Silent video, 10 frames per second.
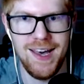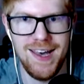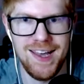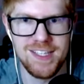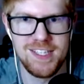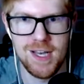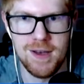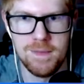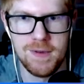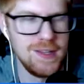ha,
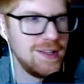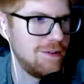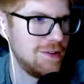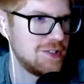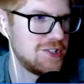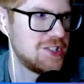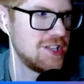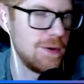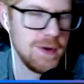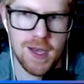dumb.
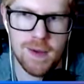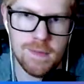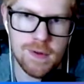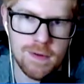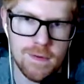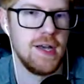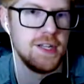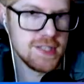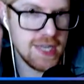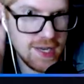So dumb. I'll
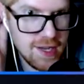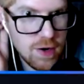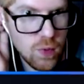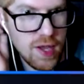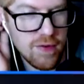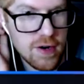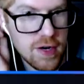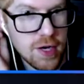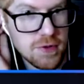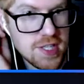just hide here and wait for her
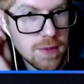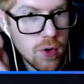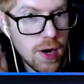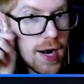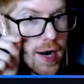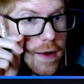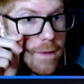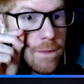to go somewhere.